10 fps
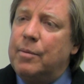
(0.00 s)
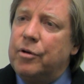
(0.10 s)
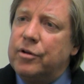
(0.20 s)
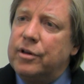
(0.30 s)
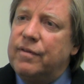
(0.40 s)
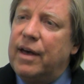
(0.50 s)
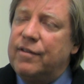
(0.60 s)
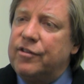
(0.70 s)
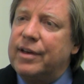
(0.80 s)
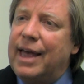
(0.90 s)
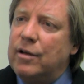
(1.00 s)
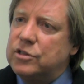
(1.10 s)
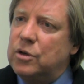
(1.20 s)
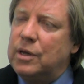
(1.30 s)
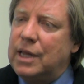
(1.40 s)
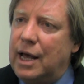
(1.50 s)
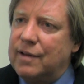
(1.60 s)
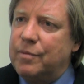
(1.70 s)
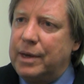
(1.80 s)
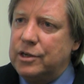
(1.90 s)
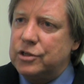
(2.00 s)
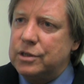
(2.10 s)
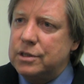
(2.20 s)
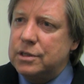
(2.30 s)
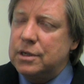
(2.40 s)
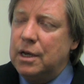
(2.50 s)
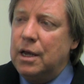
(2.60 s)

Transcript: burden of having to counsel a lot of patients.